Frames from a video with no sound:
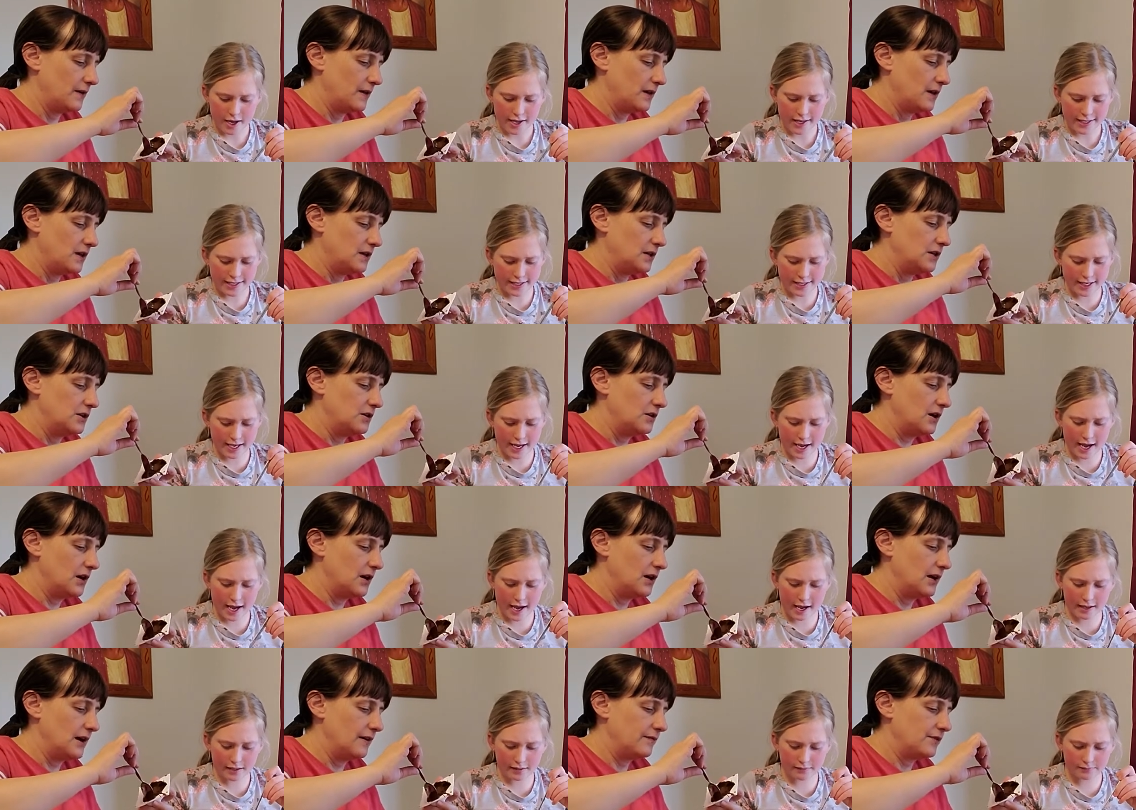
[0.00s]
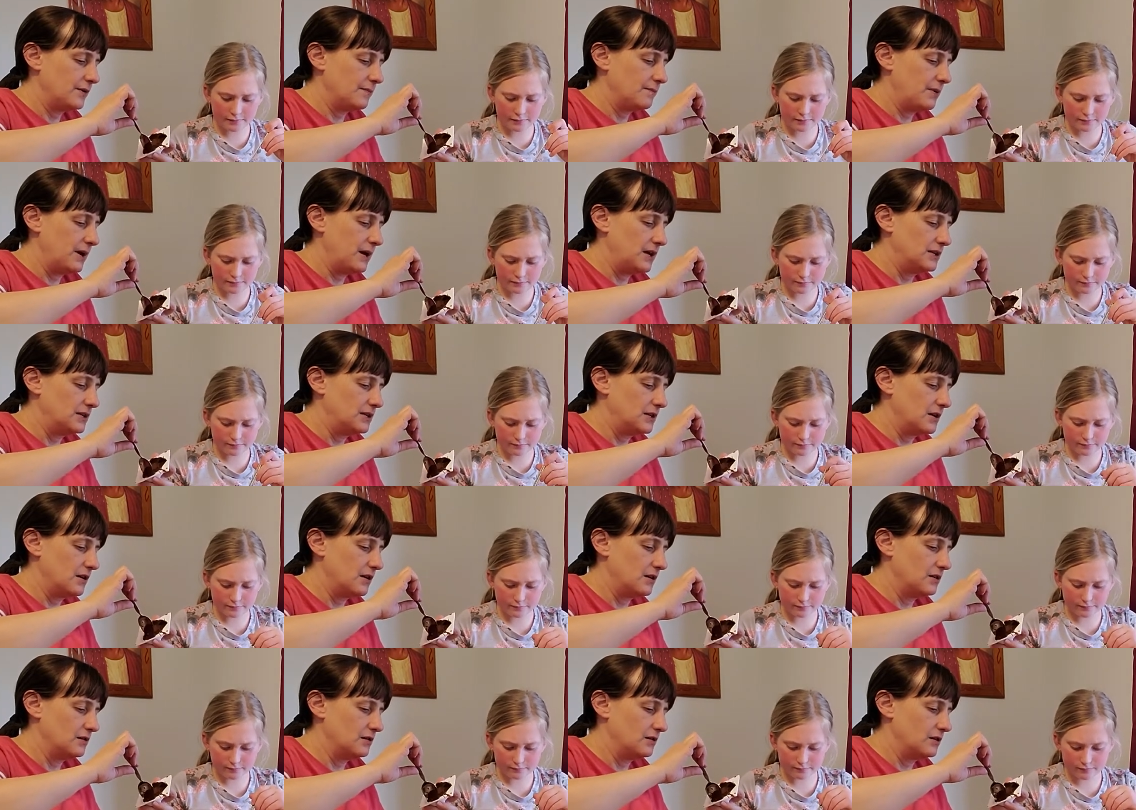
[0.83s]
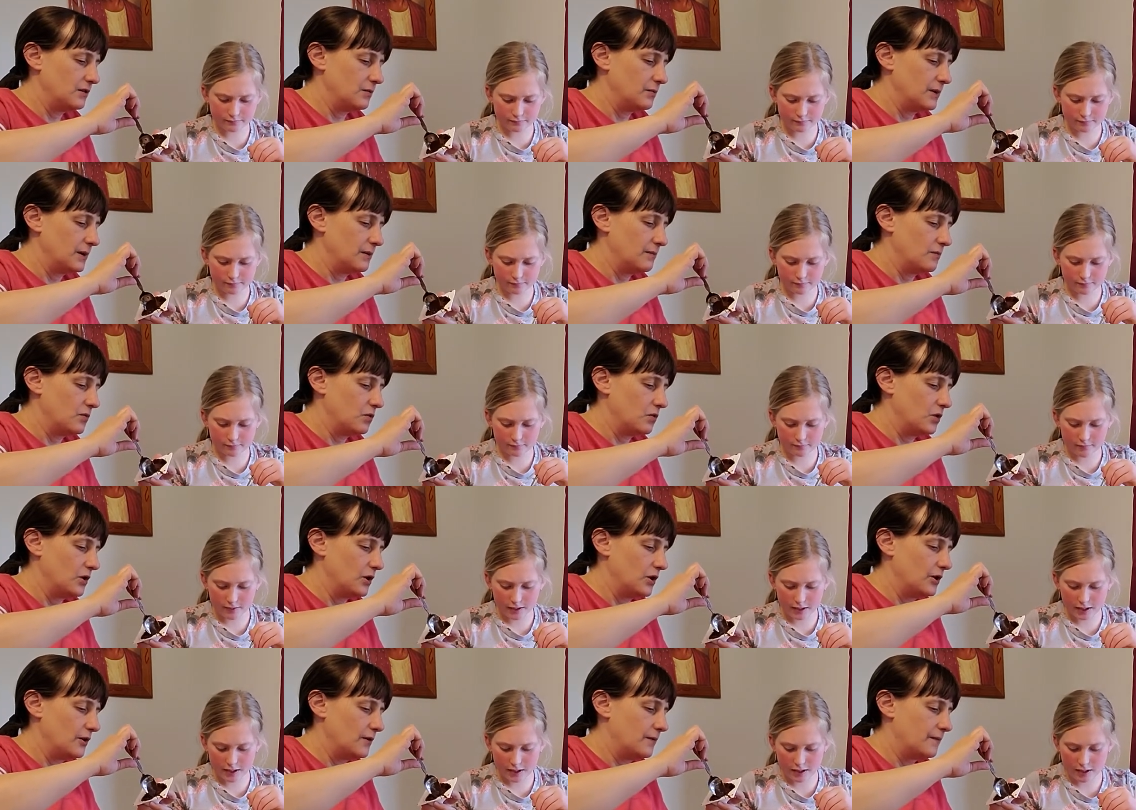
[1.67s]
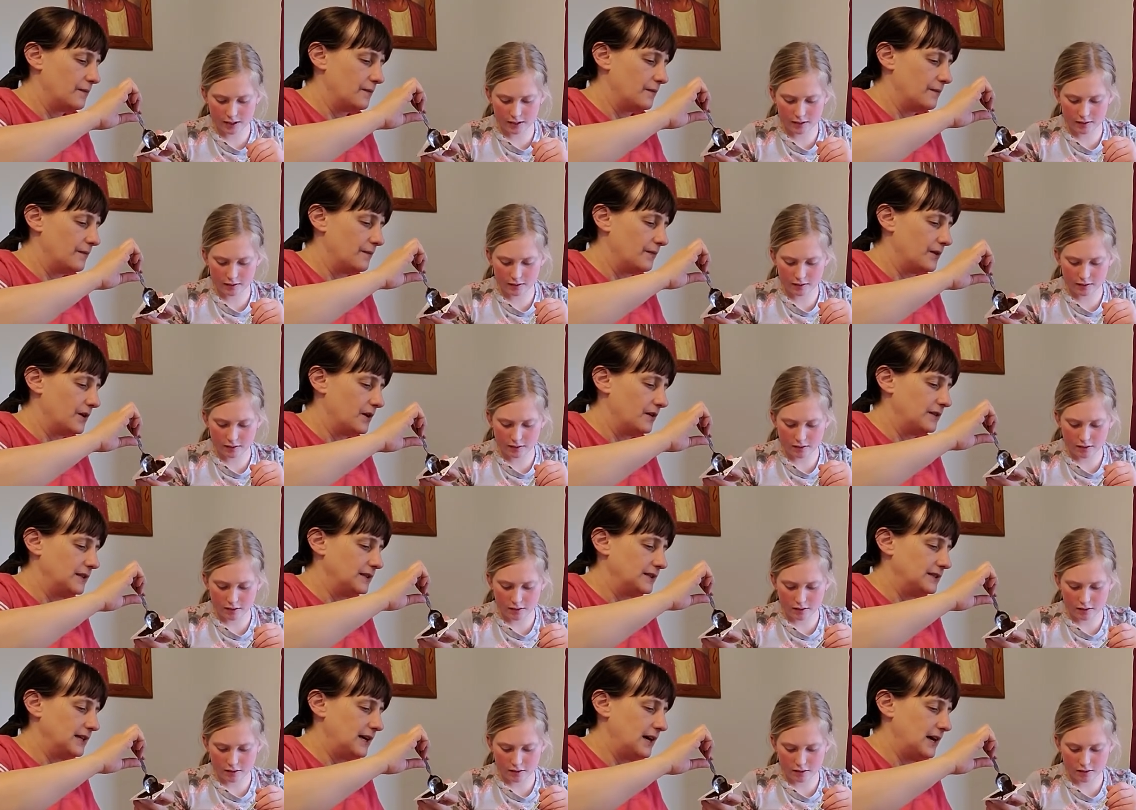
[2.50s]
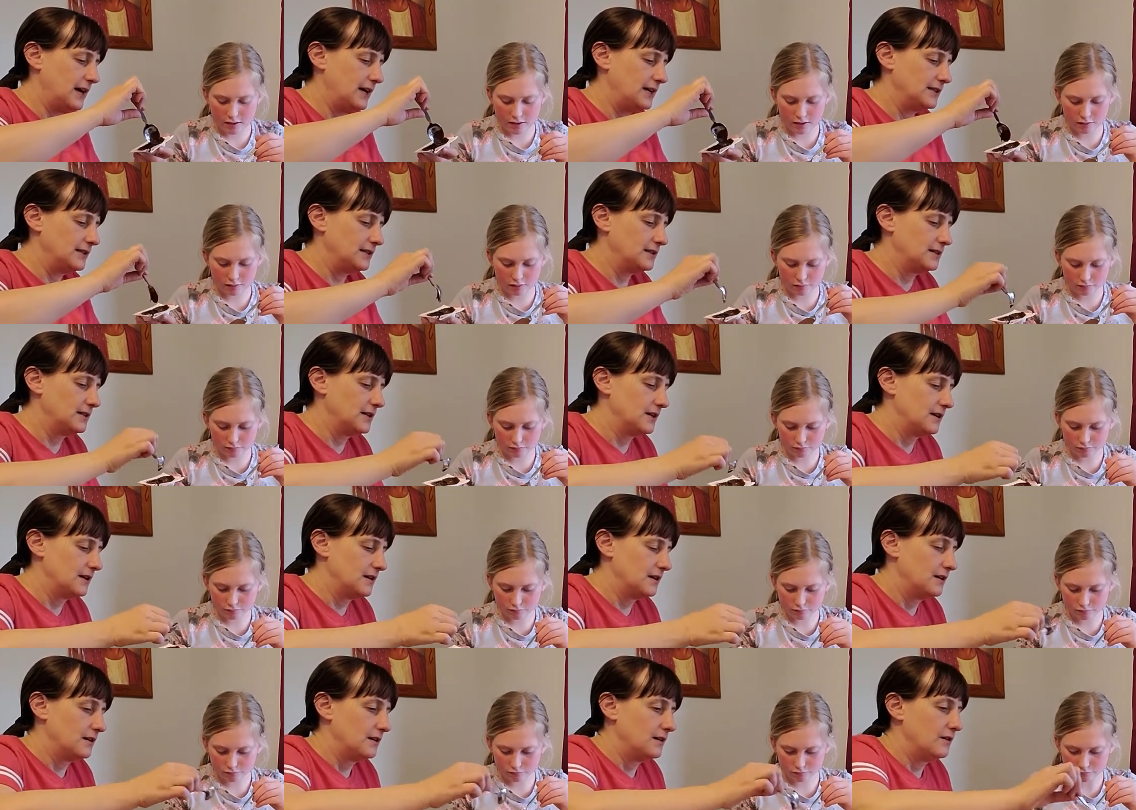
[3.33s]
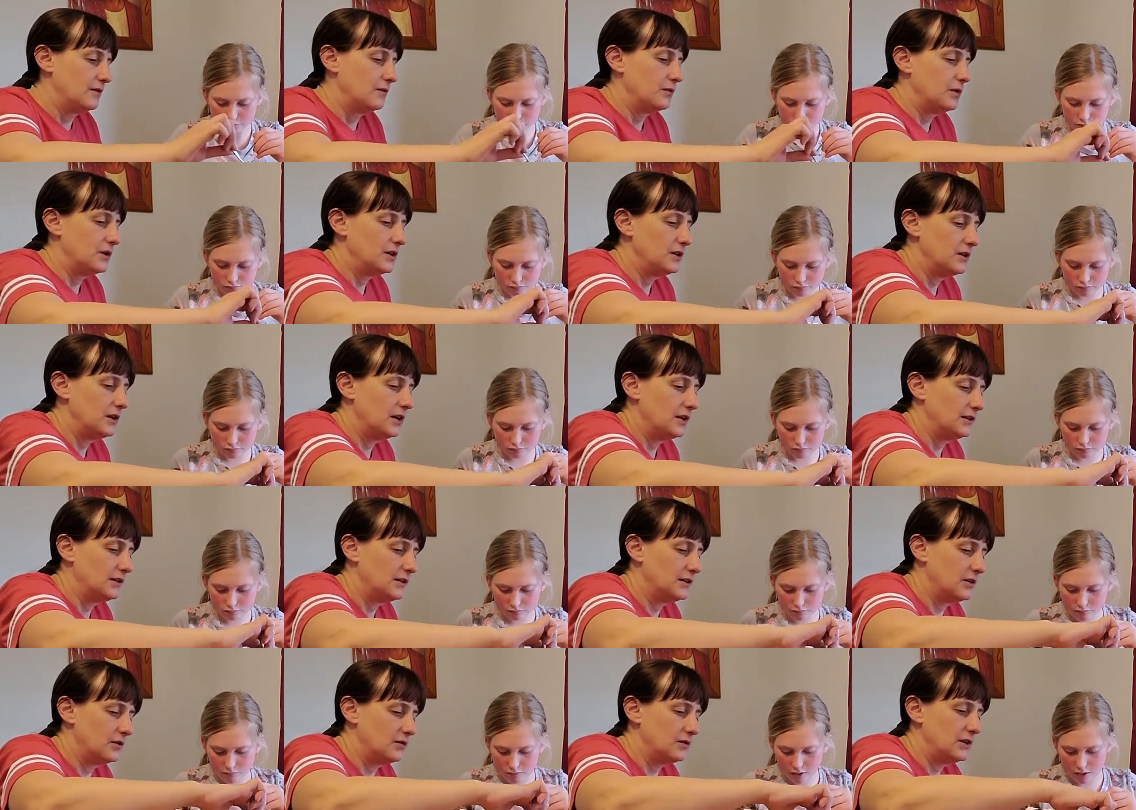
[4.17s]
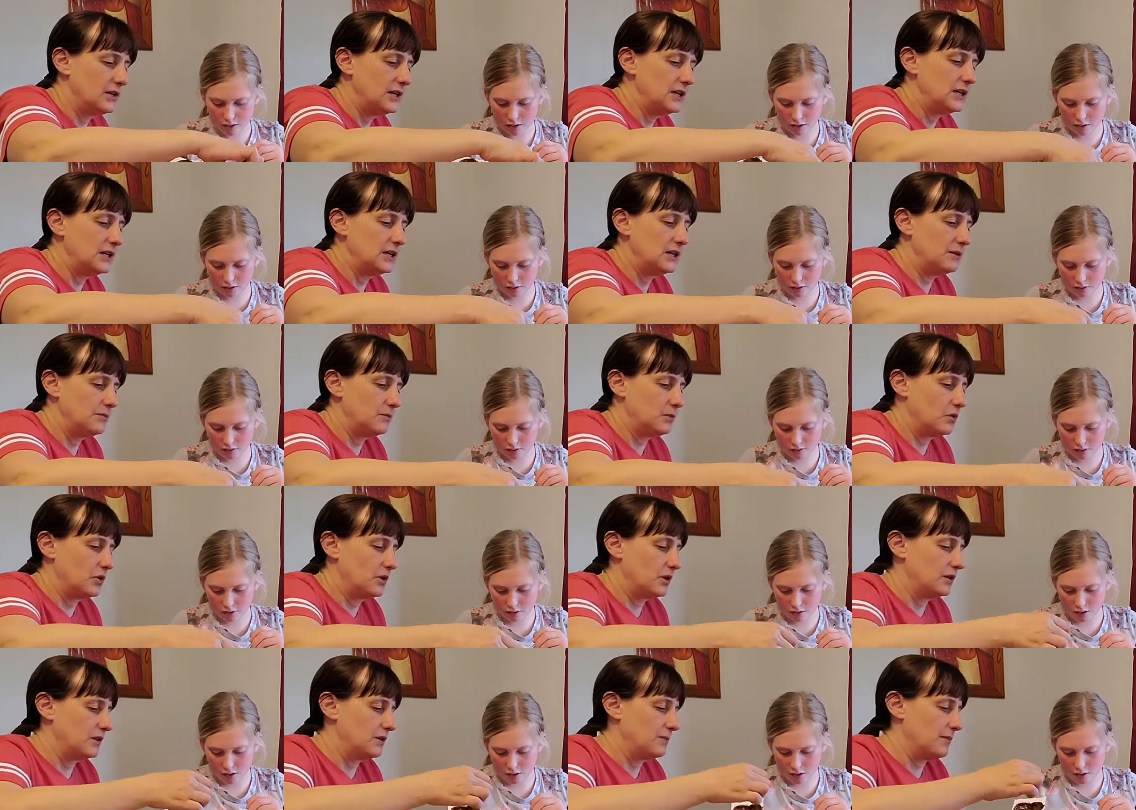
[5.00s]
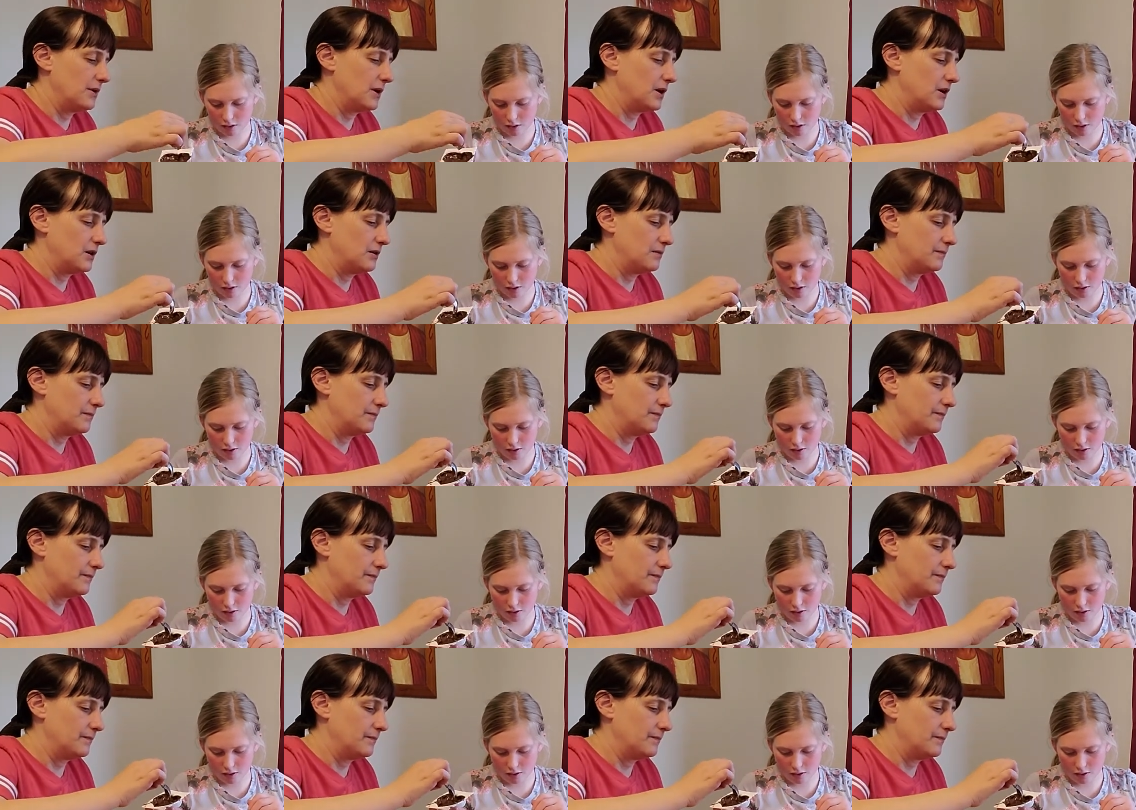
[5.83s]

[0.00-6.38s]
Speaker 1: You kind of have to paint it on a little bit more on the sides when, and you don't need any more on the bottom.